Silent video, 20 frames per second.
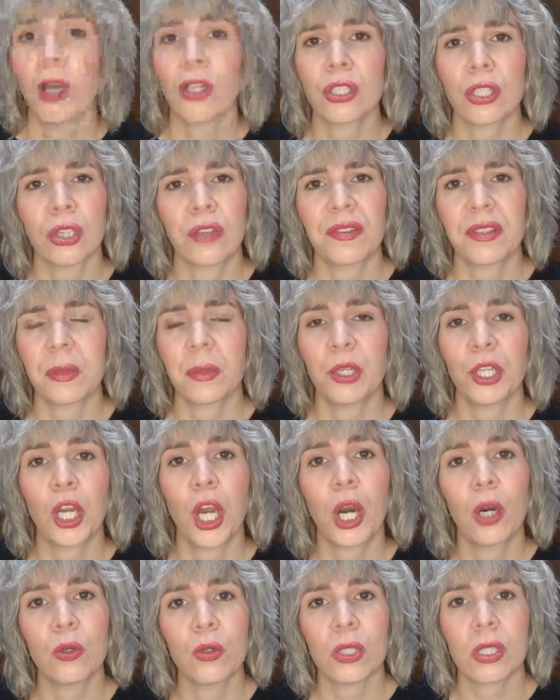Also, if somebody
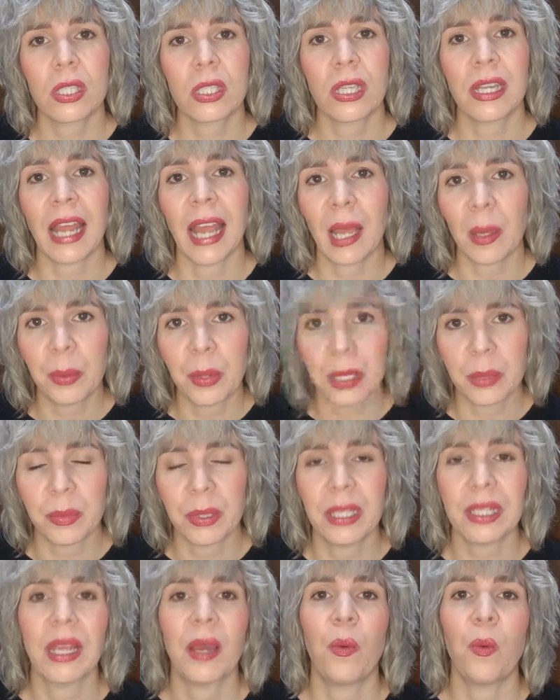hosts an
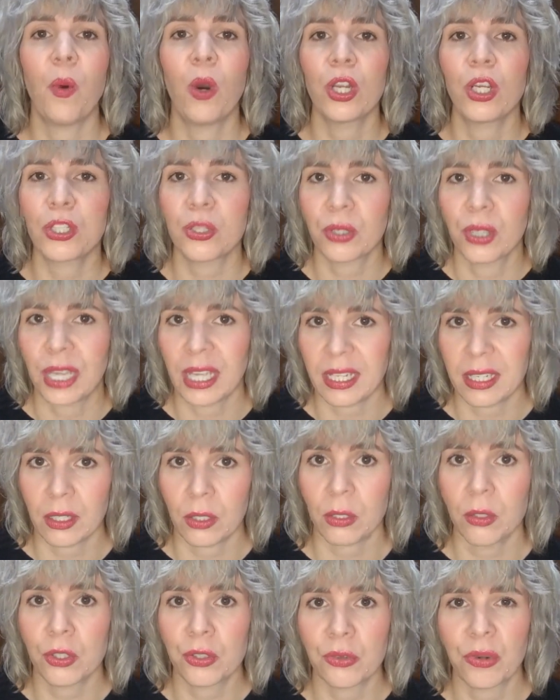Airbnb, they want to
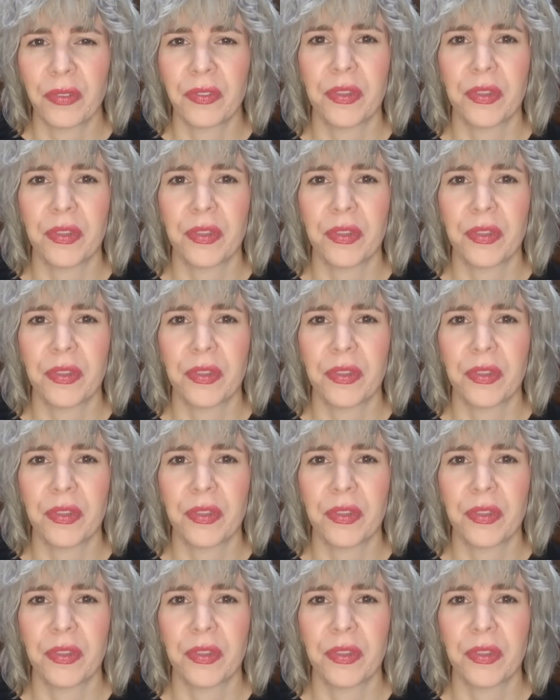get good